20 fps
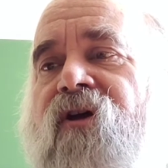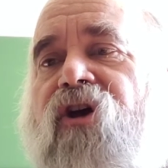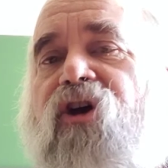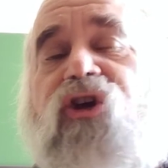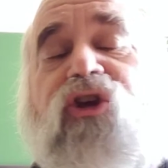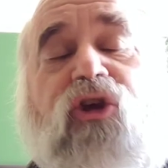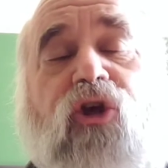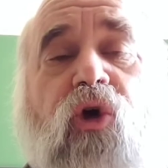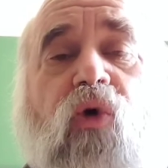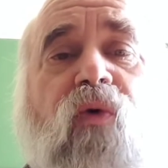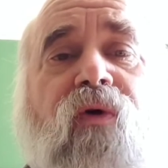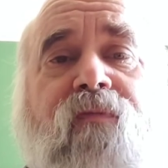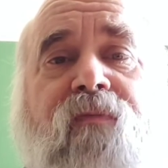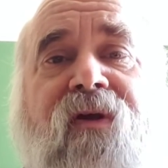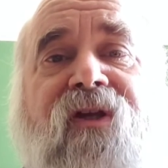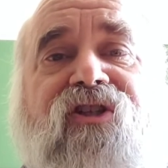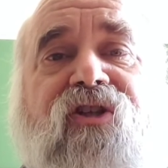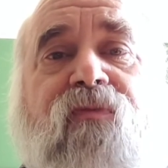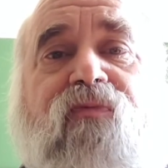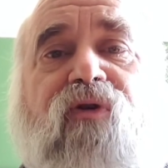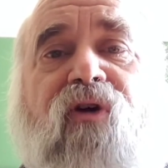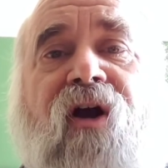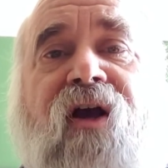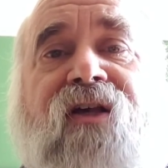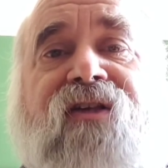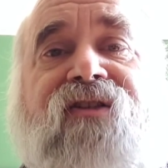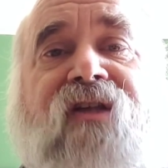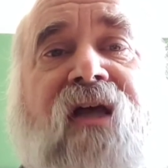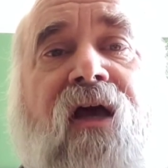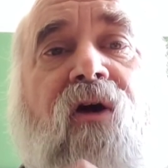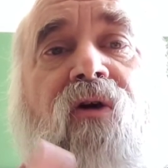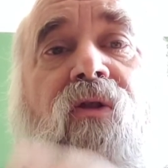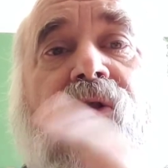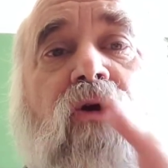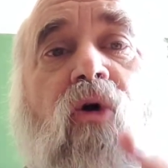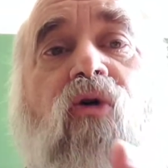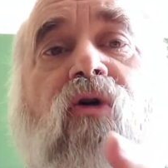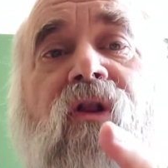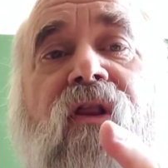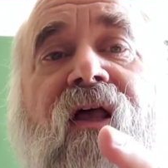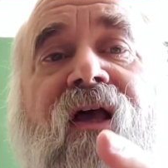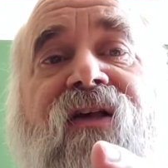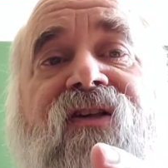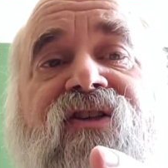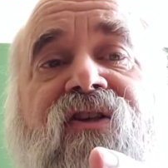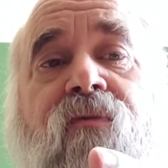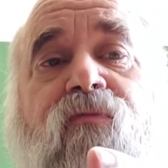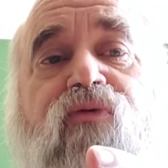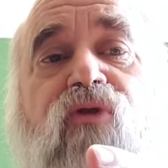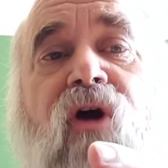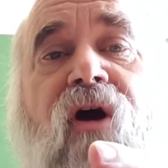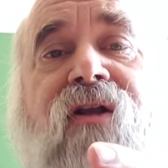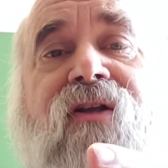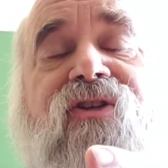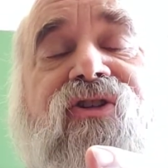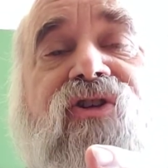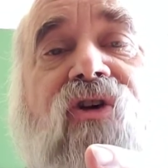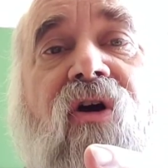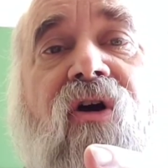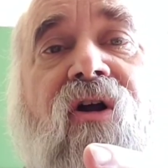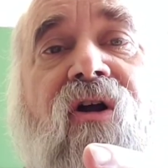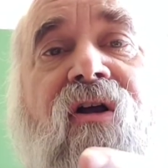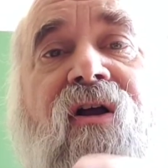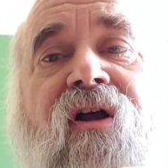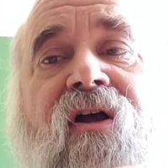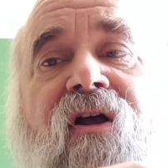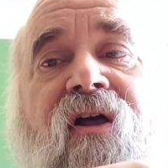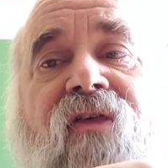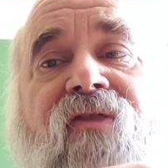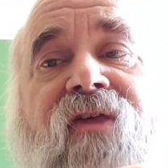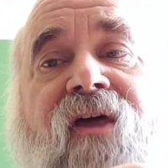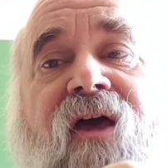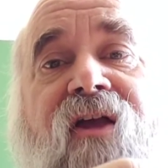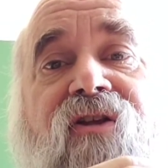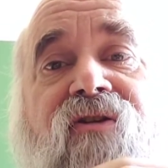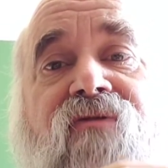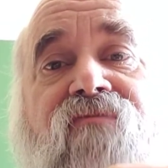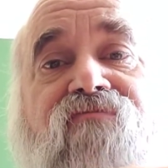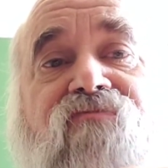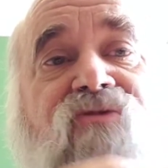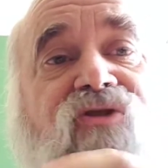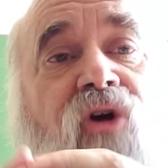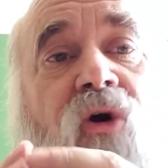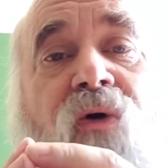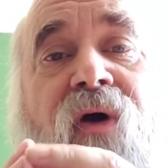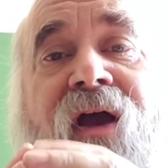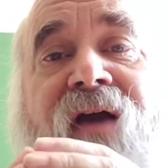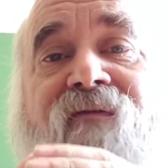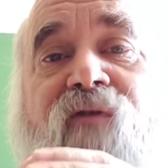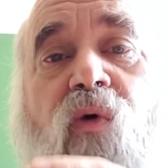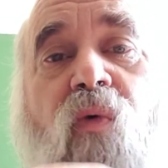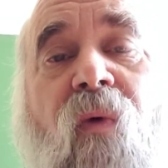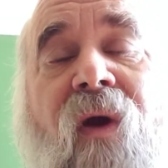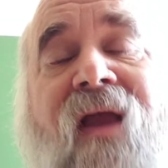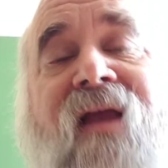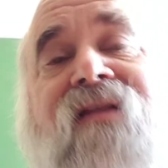You would be surprised how localized some products are that don't have a way